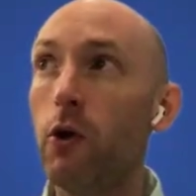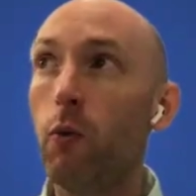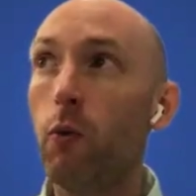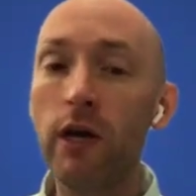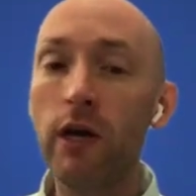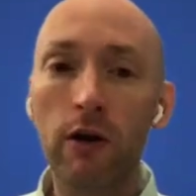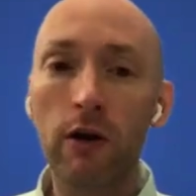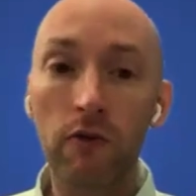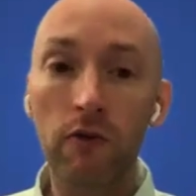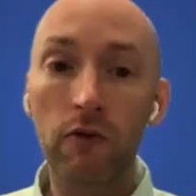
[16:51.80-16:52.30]

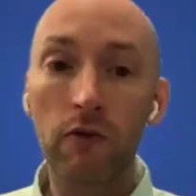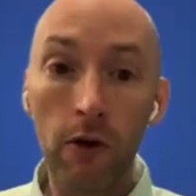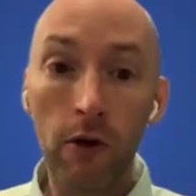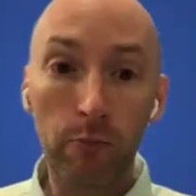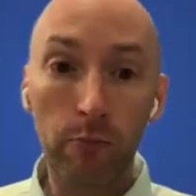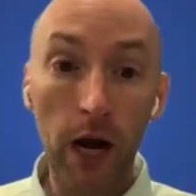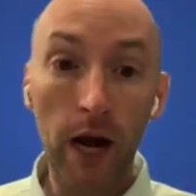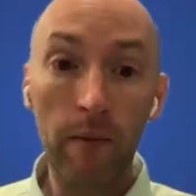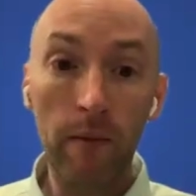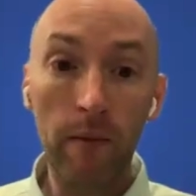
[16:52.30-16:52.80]
we are the
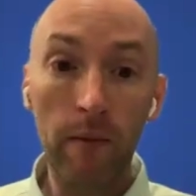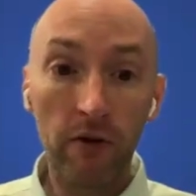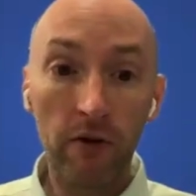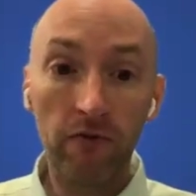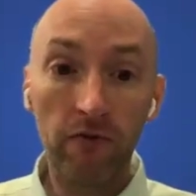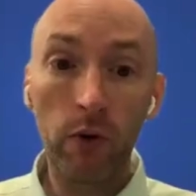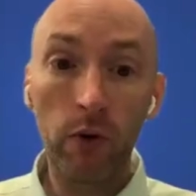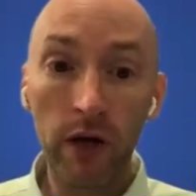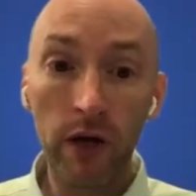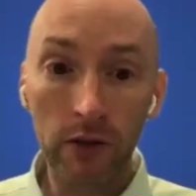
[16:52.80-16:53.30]
problem
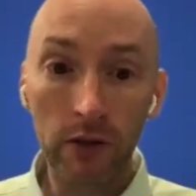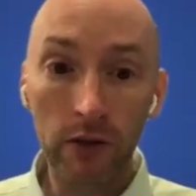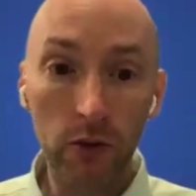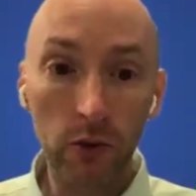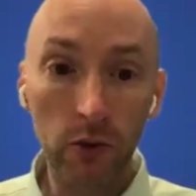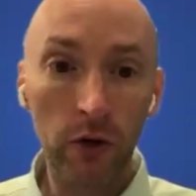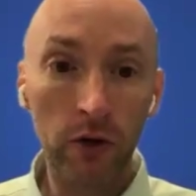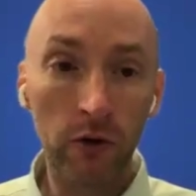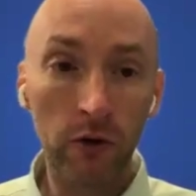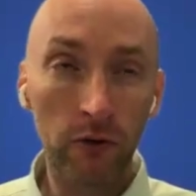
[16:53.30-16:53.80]
avoidance
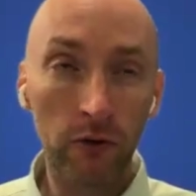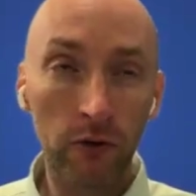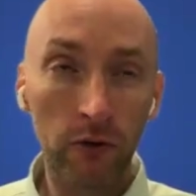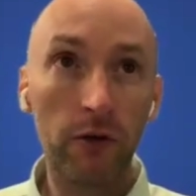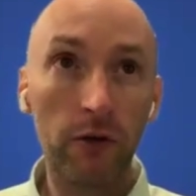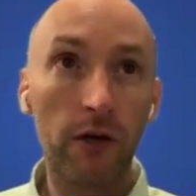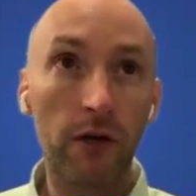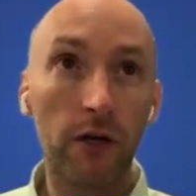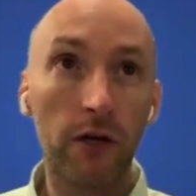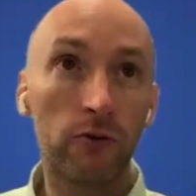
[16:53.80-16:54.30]
lawyers,
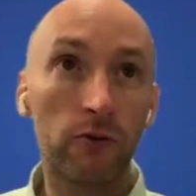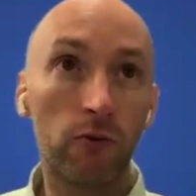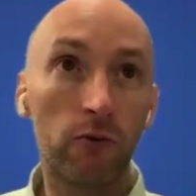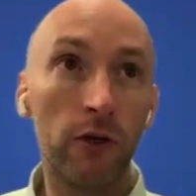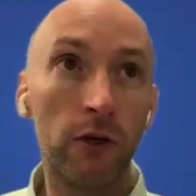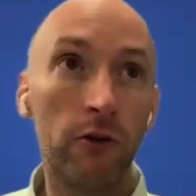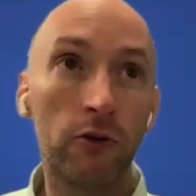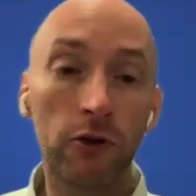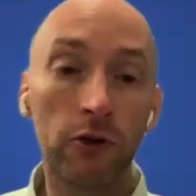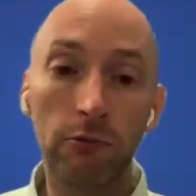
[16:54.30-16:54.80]
because
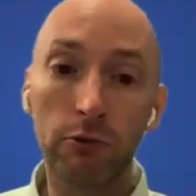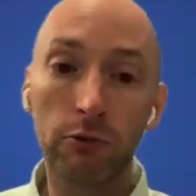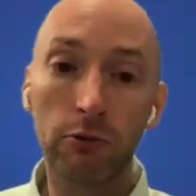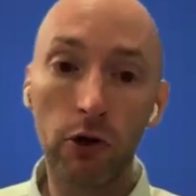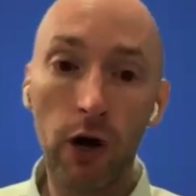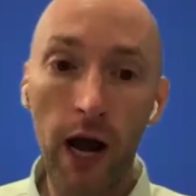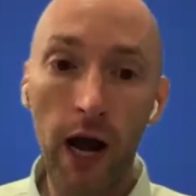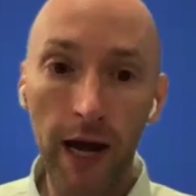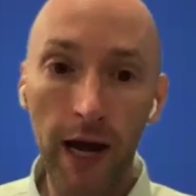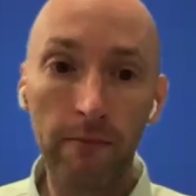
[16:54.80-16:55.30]
when you're
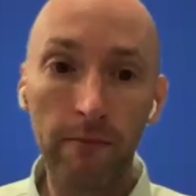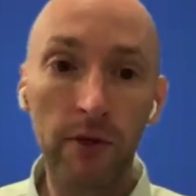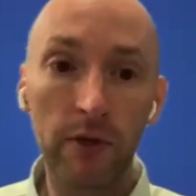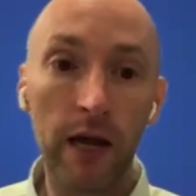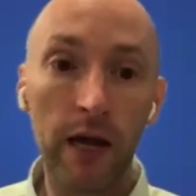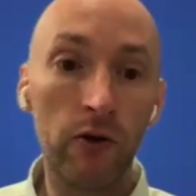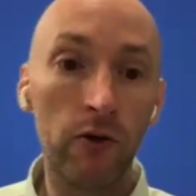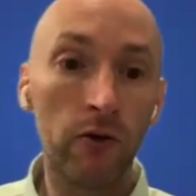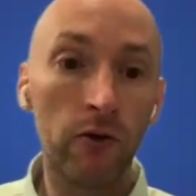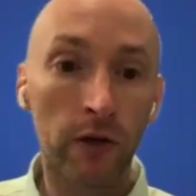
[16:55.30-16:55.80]
subscribed
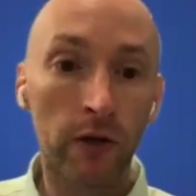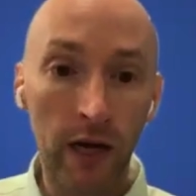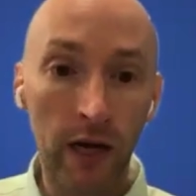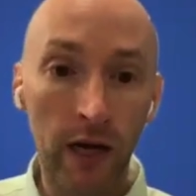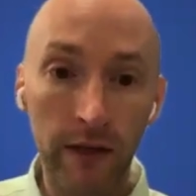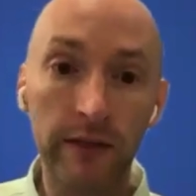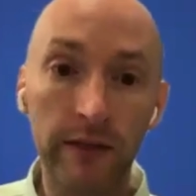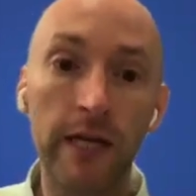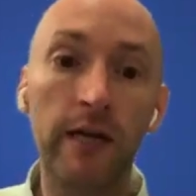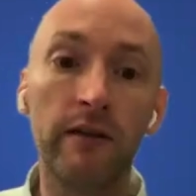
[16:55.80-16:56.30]
and you're
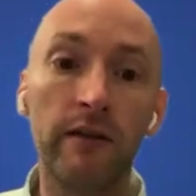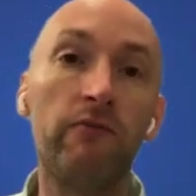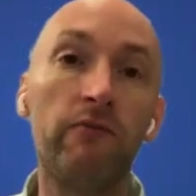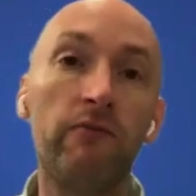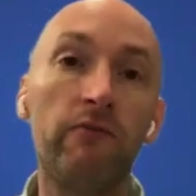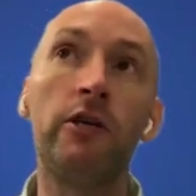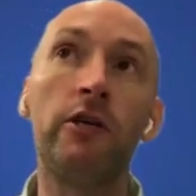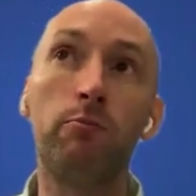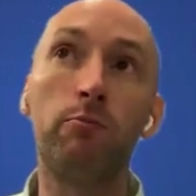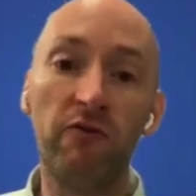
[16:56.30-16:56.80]
getting legal
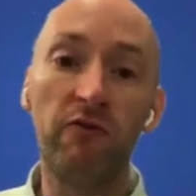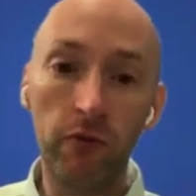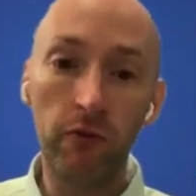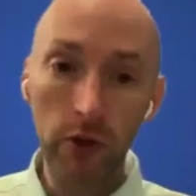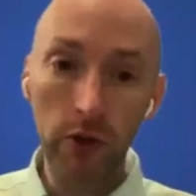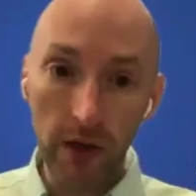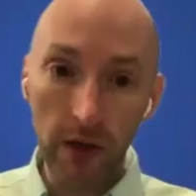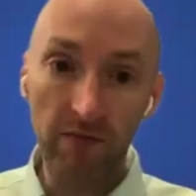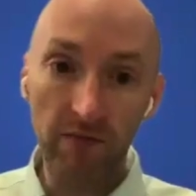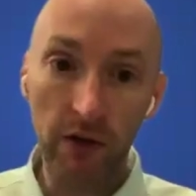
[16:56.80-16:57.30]
advice
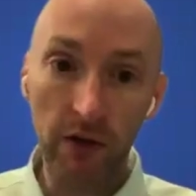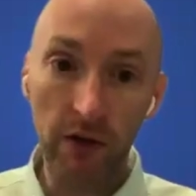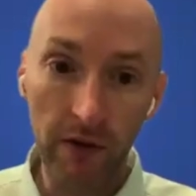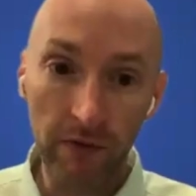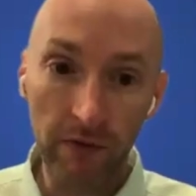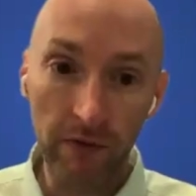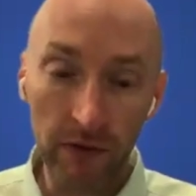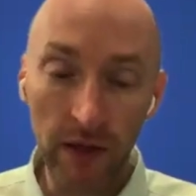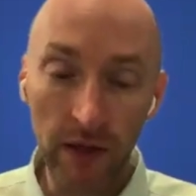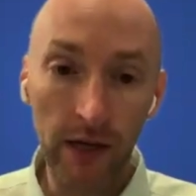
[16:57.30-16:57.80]
before you have the
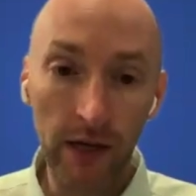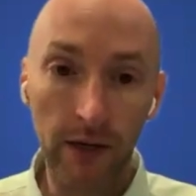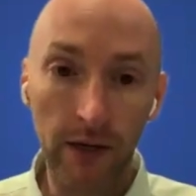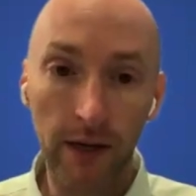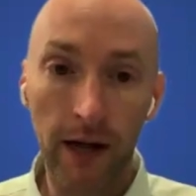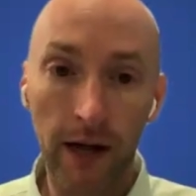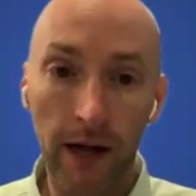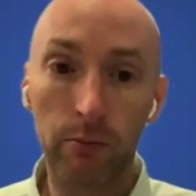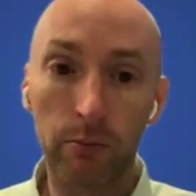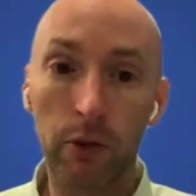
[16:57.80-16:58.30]

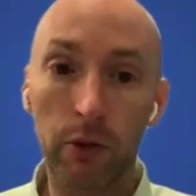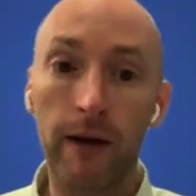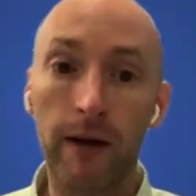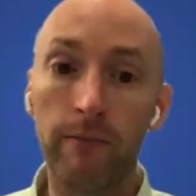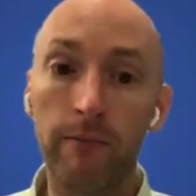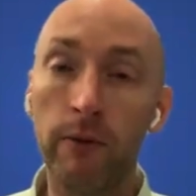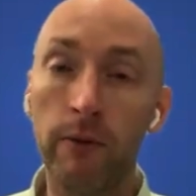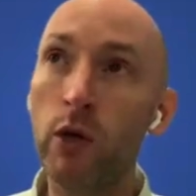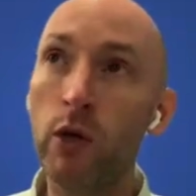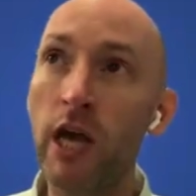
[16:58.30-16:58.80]
$50,000
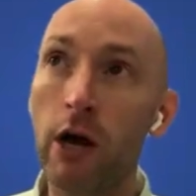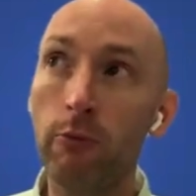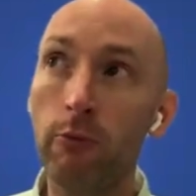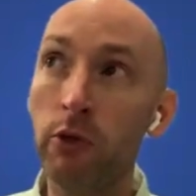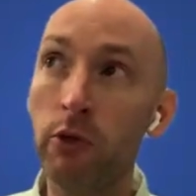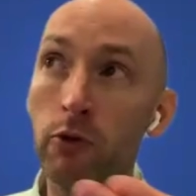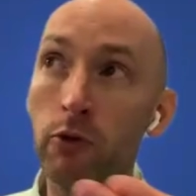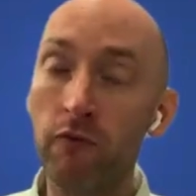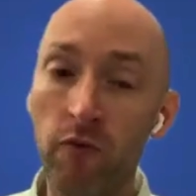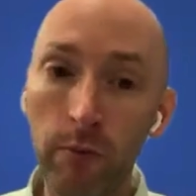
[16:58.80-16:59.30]
problem, we help
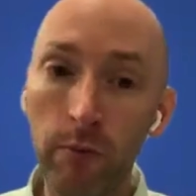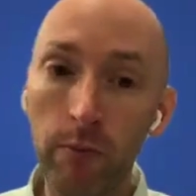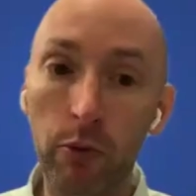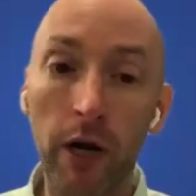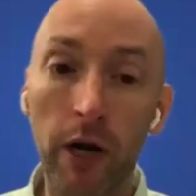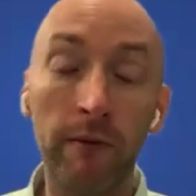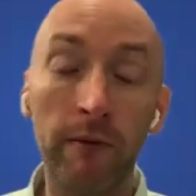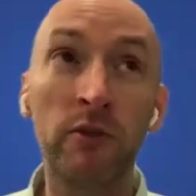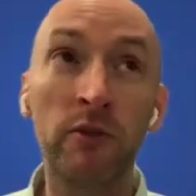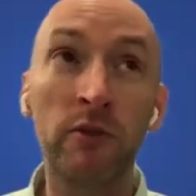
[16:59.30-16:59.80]
you avoid
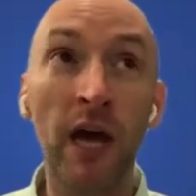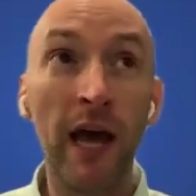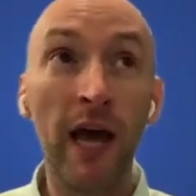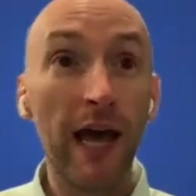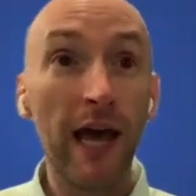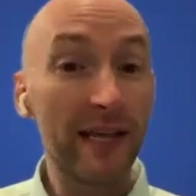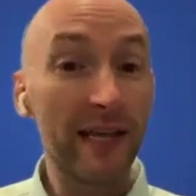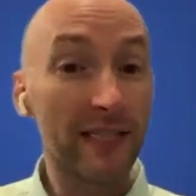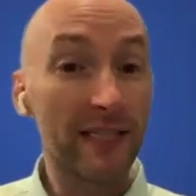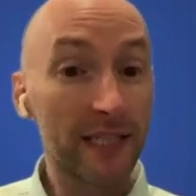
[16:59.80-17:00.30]
problems.
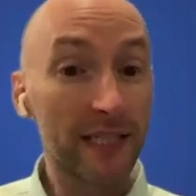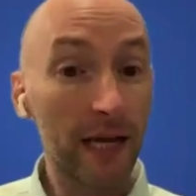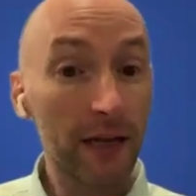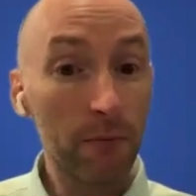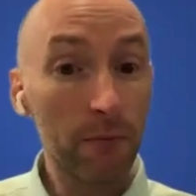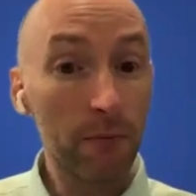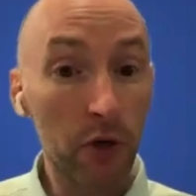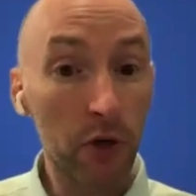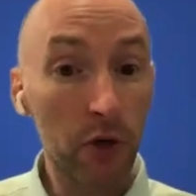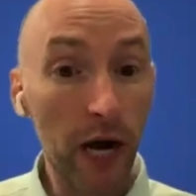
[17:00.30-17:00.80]
And
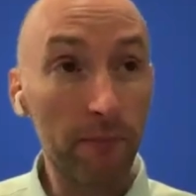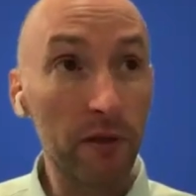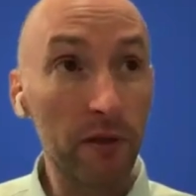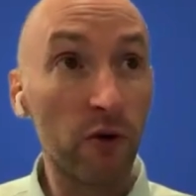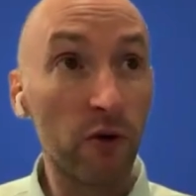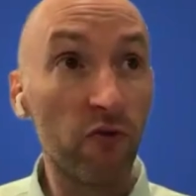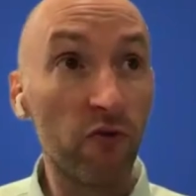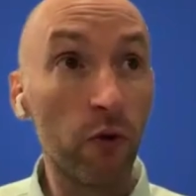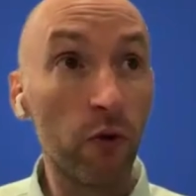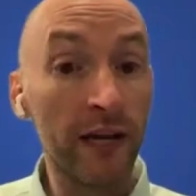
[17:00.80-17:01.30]
selling problem
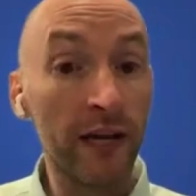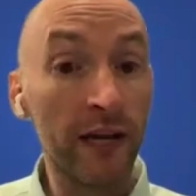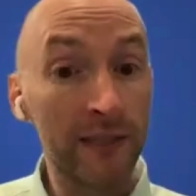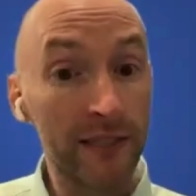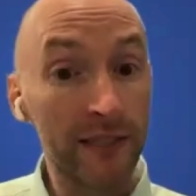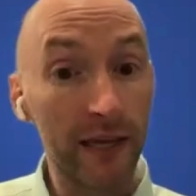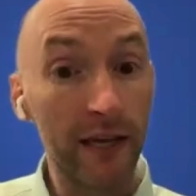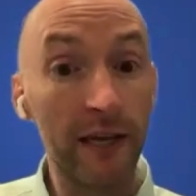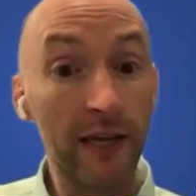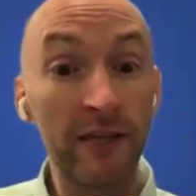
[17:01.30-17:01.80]

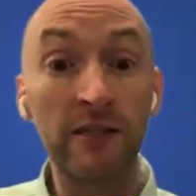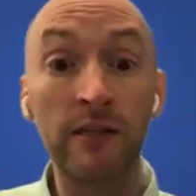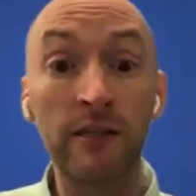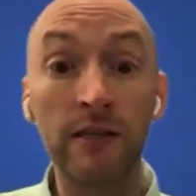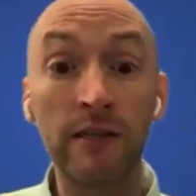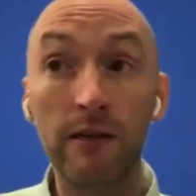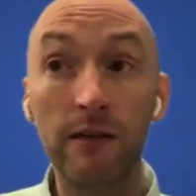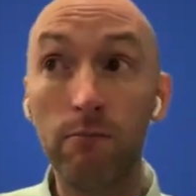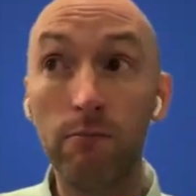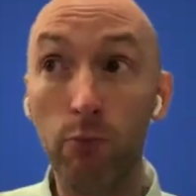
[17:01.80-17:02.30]
avoidance is
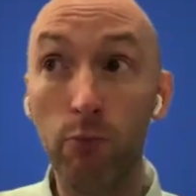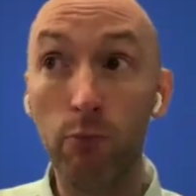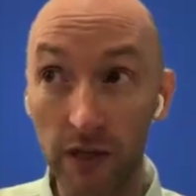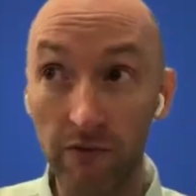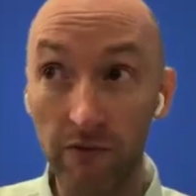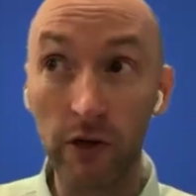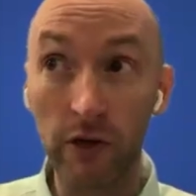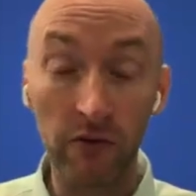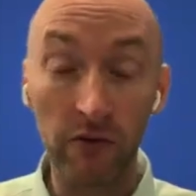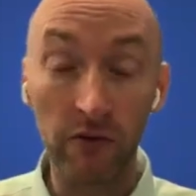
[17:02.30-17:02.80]
more
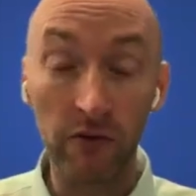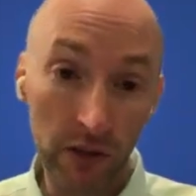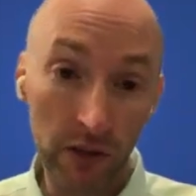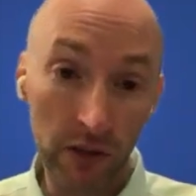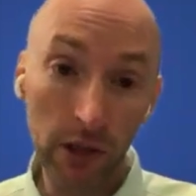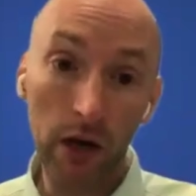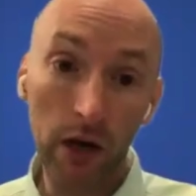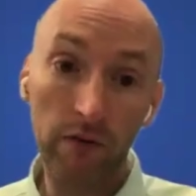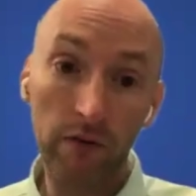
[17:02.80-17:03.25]
difficult than